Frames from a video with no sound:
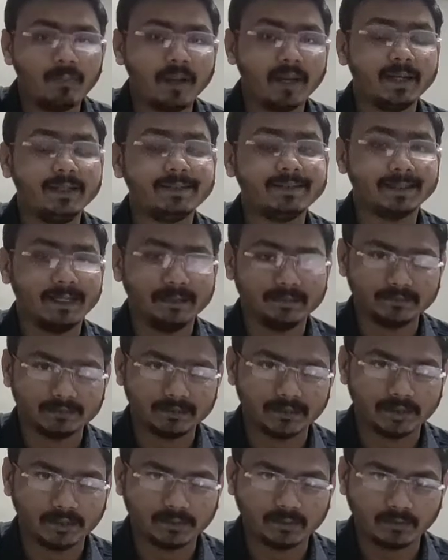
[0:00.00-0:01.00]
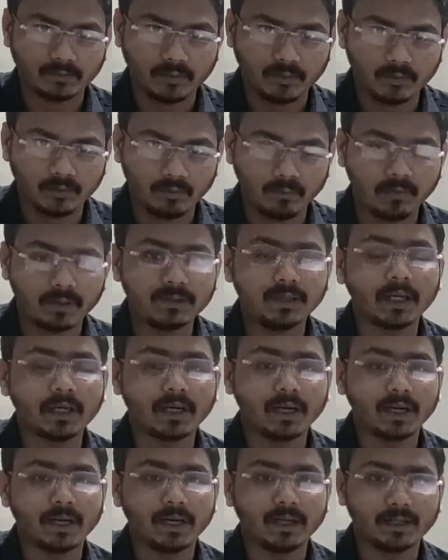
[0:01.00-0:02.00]
many sensors with
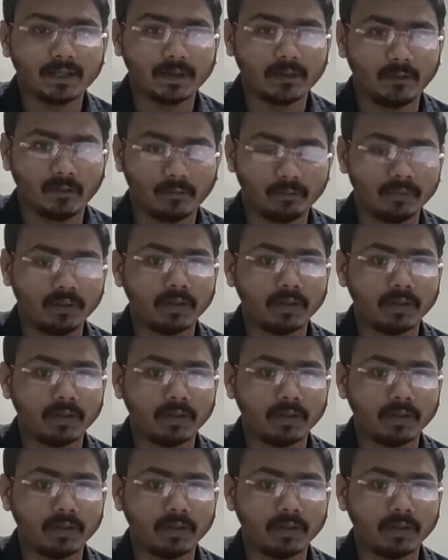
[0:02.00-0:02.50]
the connected